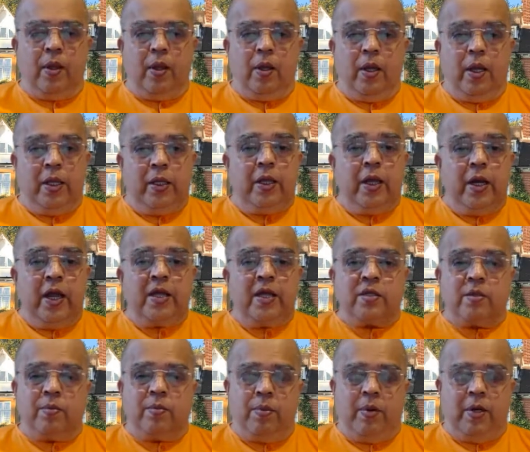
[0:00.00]
in the
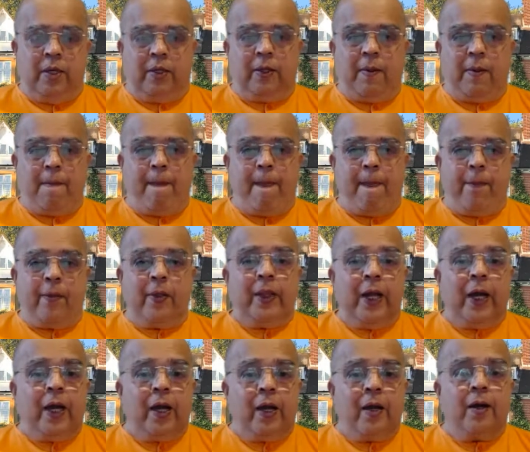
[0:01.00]
next birth. So
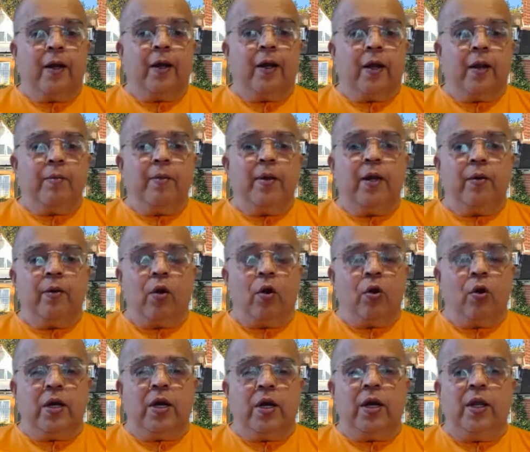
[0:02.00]
that will determine
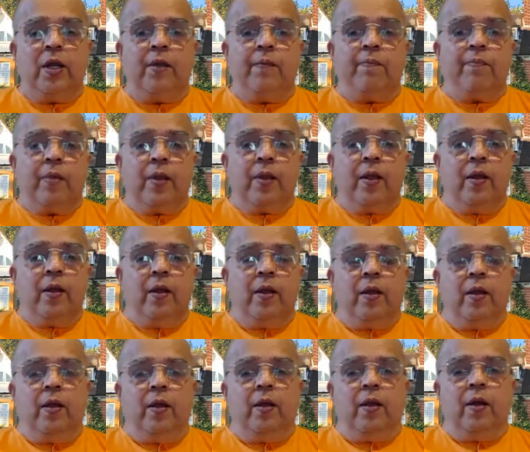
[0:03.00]
already
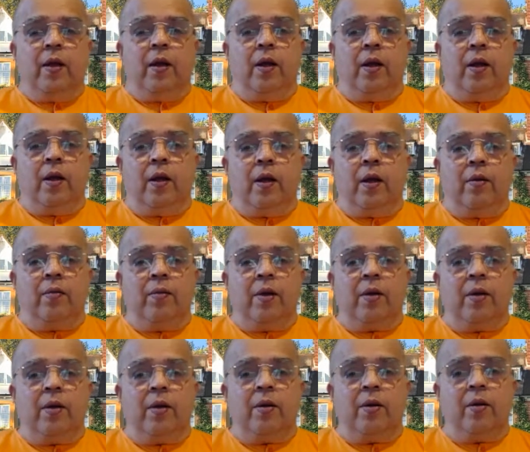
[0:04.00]

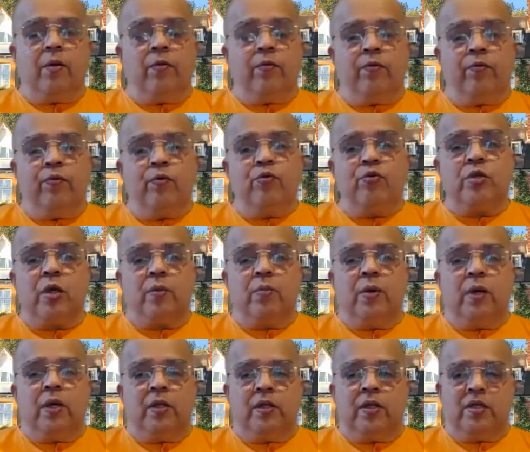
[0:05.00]
our future
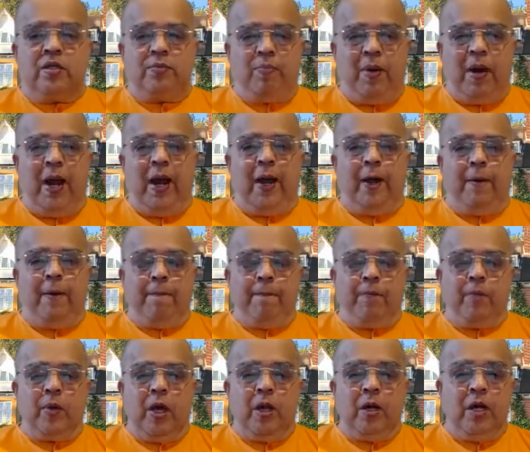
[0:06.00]
birth is planned,
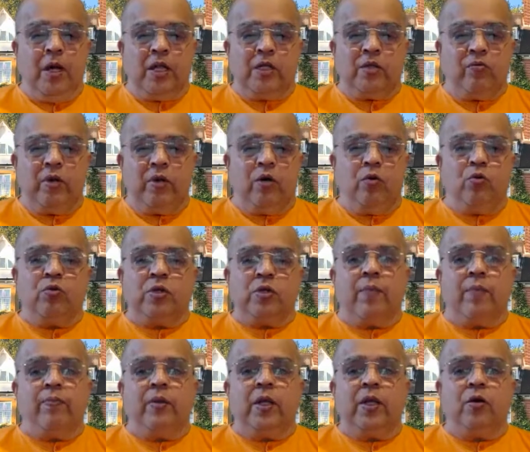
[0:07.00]
unless we do
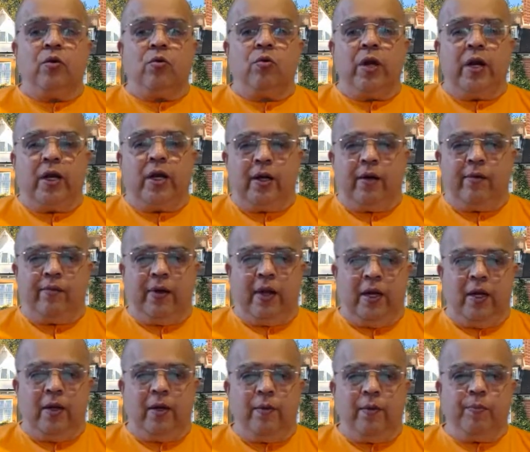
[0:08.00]
something to rectify
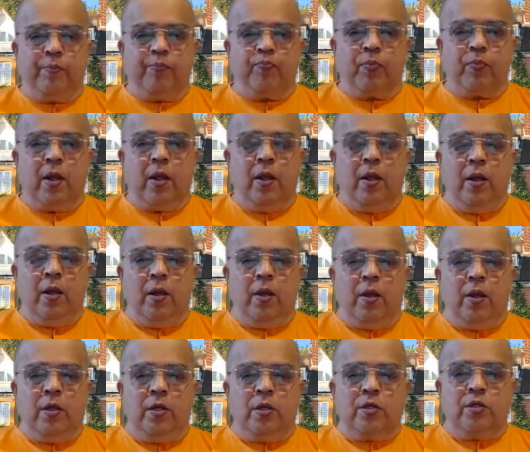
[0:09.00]
it.
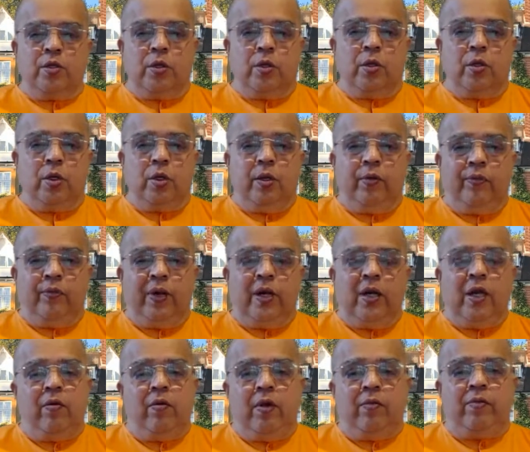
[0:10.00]
So if we
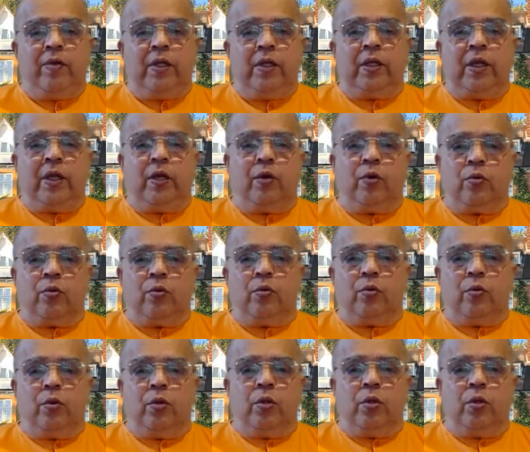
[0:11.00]
leave everything to